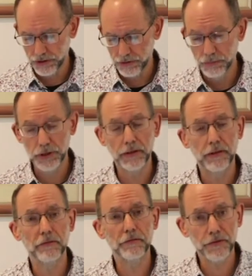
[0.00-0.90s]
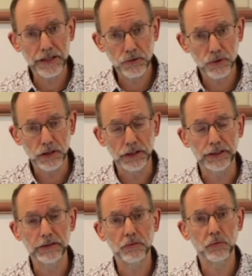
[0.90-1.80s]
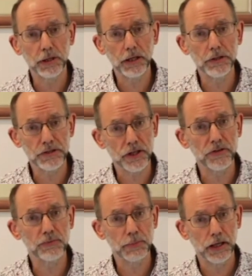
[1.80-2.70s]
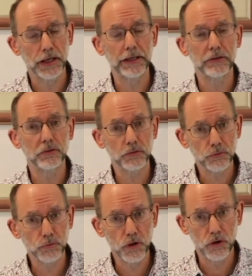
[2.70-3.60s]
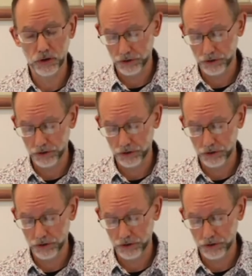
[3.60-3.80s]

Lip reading: But frequently, we are just plain wrong.